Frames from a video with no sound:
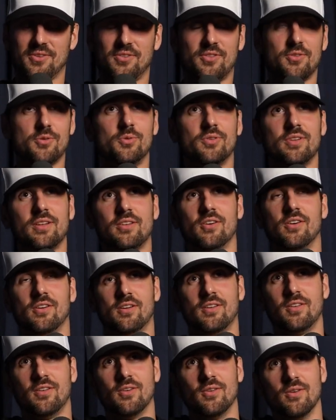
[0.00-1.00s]
who was I
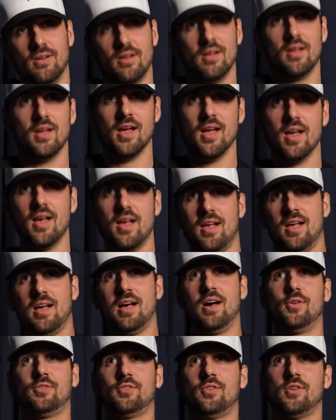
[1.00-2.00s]
talking to?
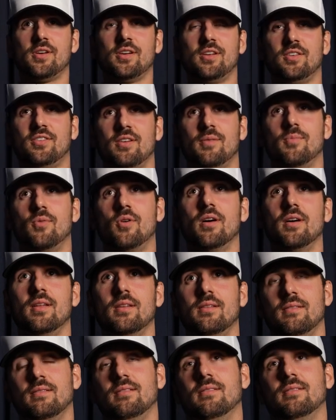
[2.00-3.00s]
I was talking to
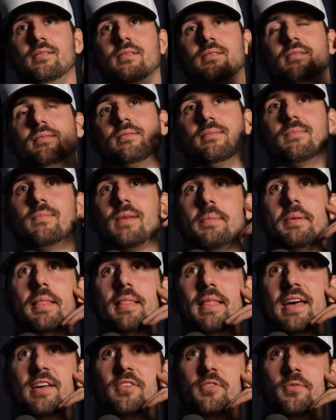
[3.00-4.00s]
someone maybe
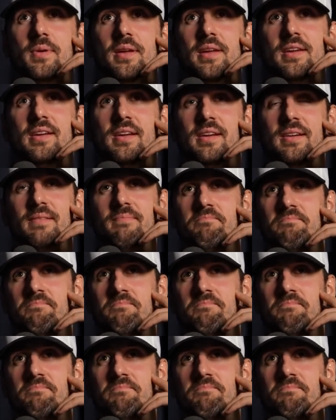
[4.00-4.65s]
last week,